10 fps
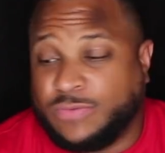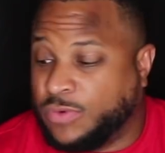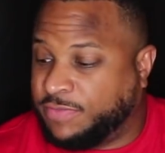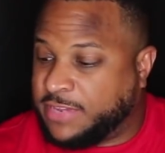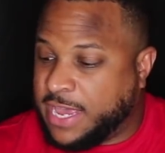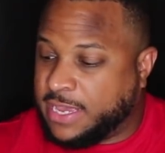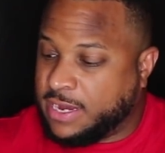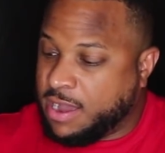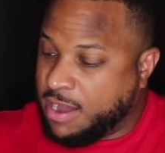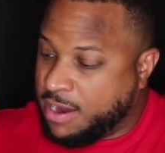We've
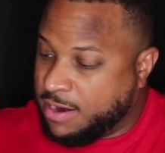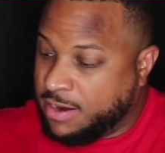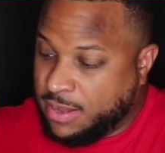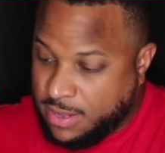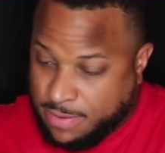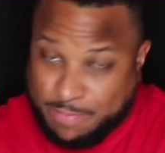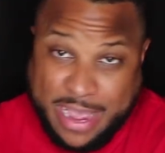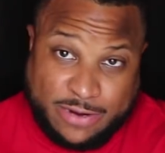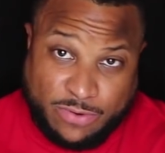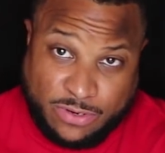taken our
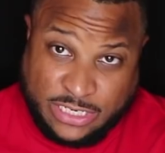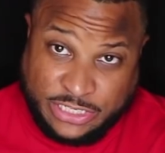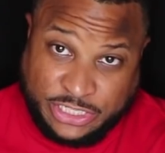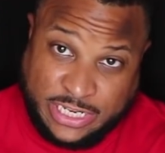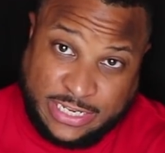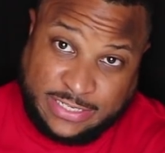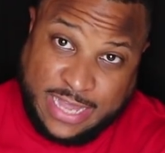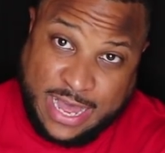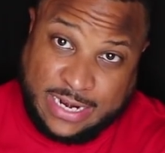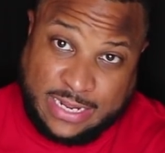macaroni and cheese
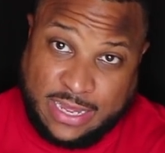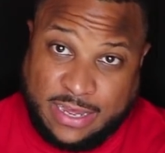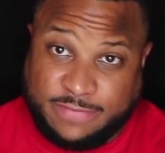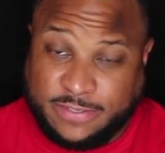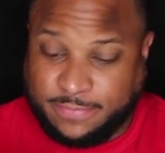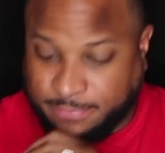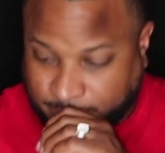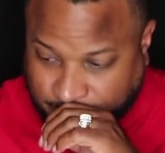out of the oven.